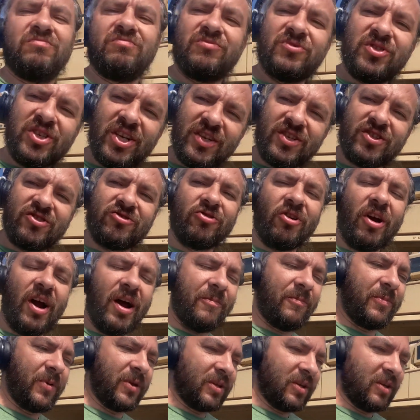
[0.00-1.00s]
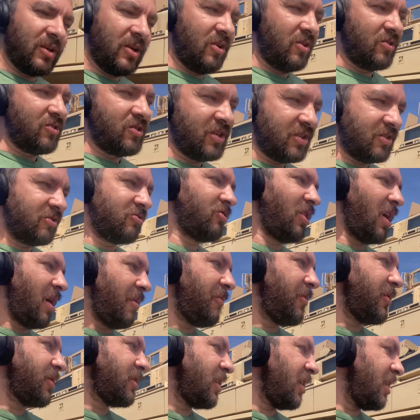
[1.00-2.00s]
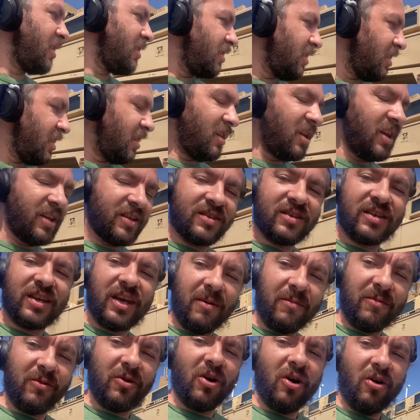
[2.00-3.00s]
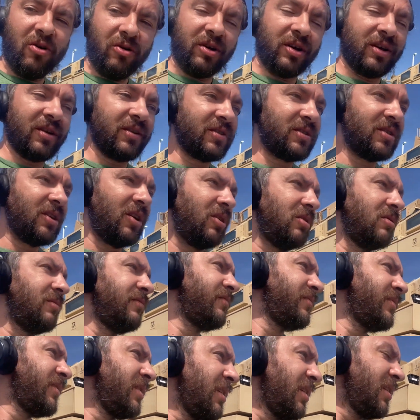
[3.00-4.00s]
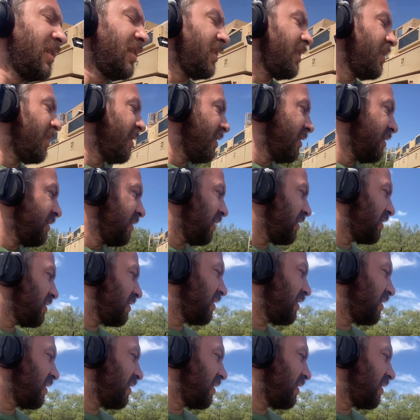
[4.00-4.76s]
just drop it, just drop it, and let's keep going. So this is